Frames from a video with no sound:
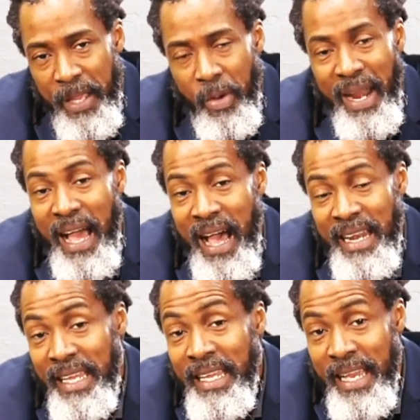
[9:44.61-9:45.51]
Now,
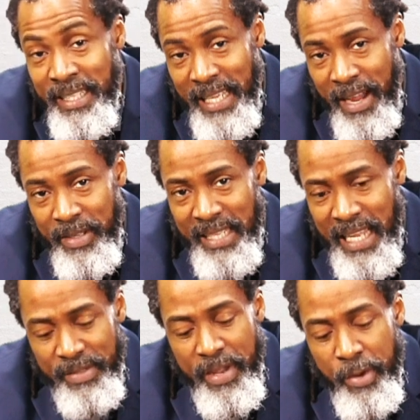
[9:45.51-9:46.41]
an ESR
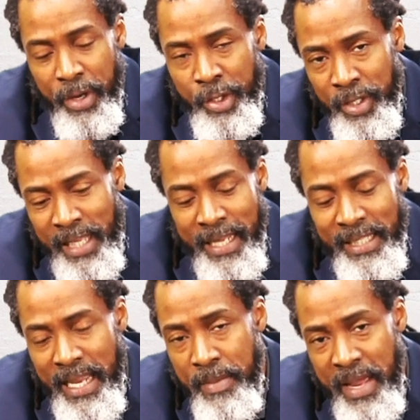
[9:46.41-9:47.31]
stands for erythrocyte
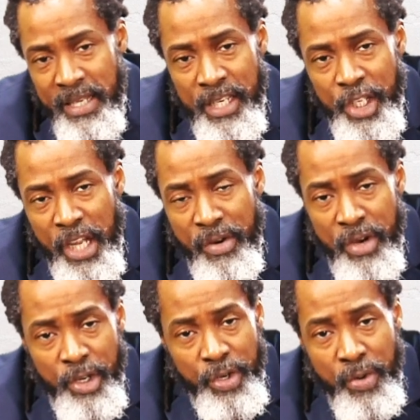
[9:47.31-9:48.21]
sedimentation
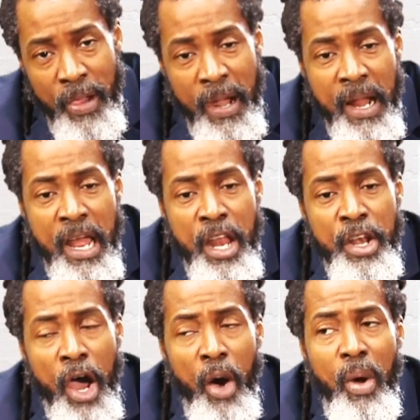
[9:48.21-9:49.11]
ratio.
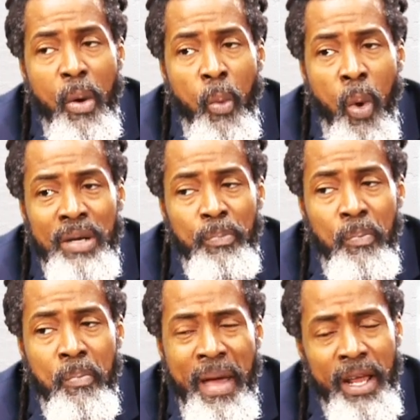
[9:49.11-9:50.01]
Now,
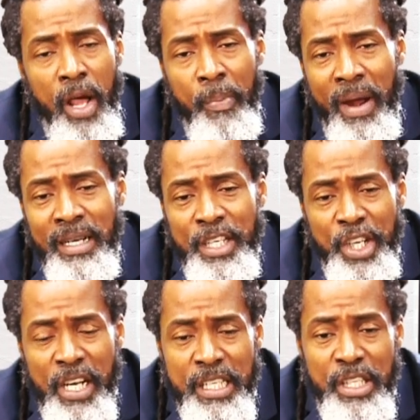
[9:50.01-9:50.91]
what medical
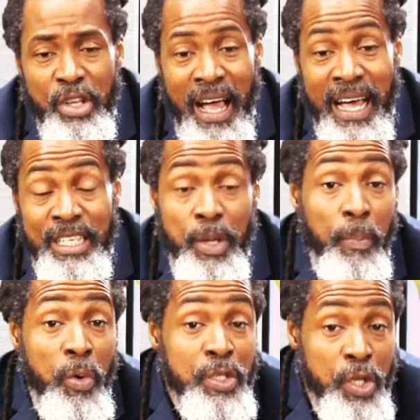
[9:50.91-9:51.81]
practitioners are
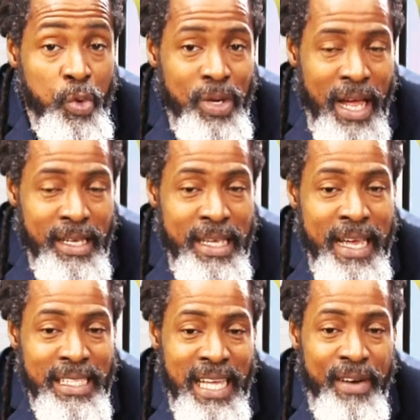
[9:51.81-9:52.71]
supposed to do with an
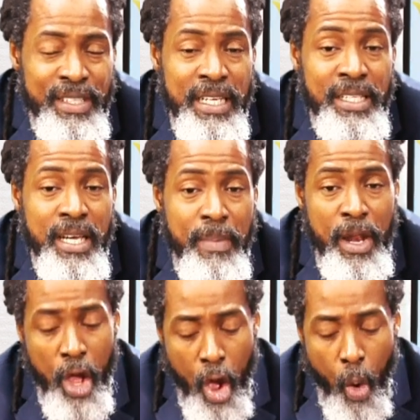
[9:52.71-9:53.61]
ESR is
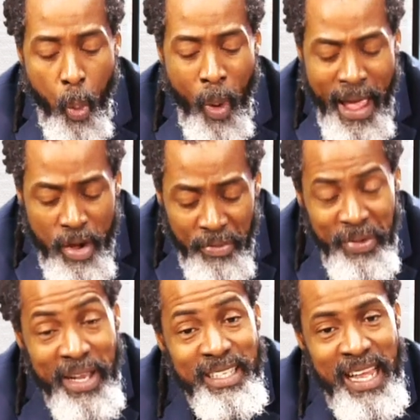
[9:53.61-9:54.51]
determine where your
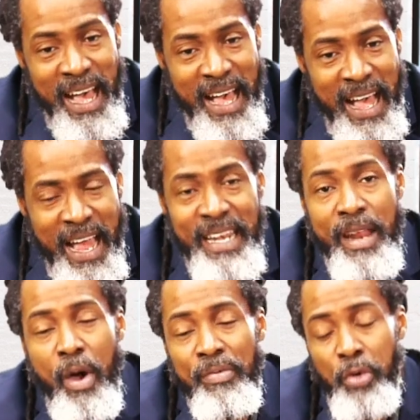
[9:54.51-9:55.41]
figures are. And
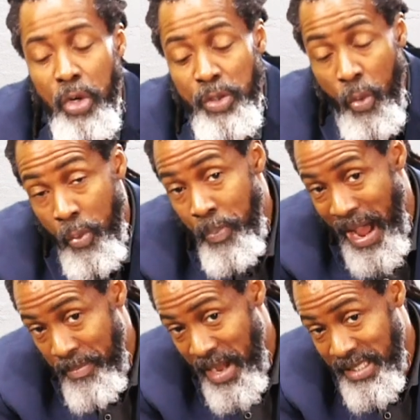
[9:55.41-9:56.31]
then, of course,
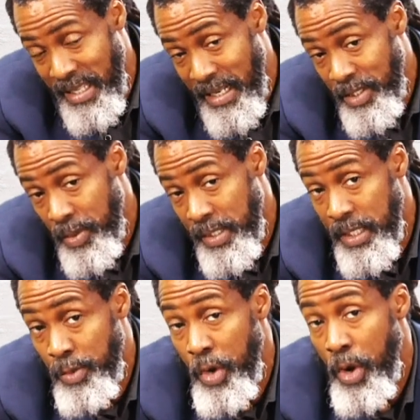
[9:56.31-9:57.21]
at Batson and
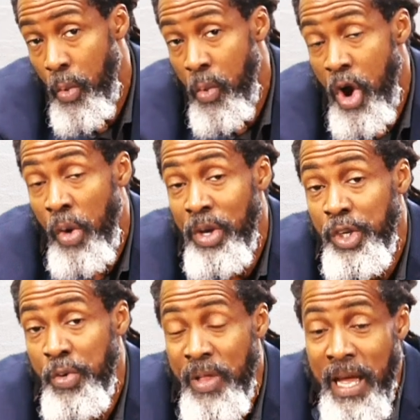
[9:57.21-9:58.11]
Associates, we're going to work with
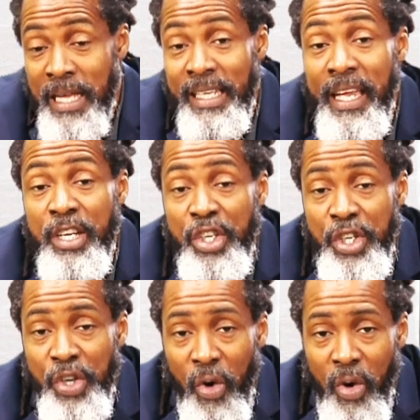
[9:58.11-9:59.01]
you to
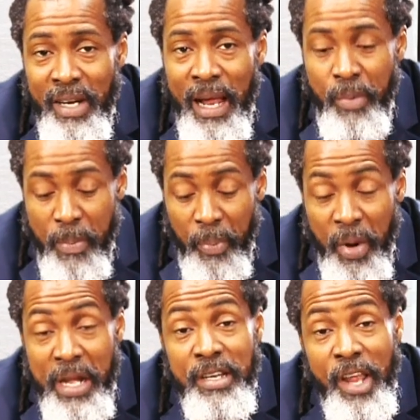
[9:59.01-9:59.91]
ensure that we
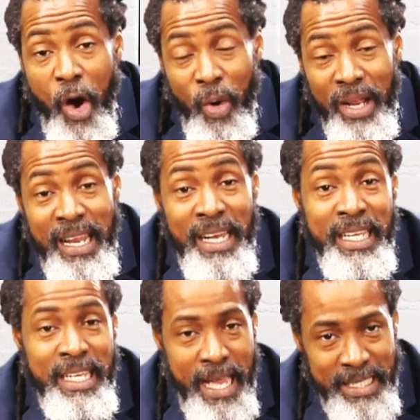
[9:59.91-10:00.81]
bring down that
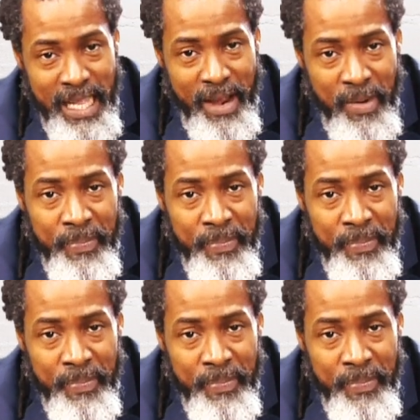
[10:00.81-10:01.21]
ESR.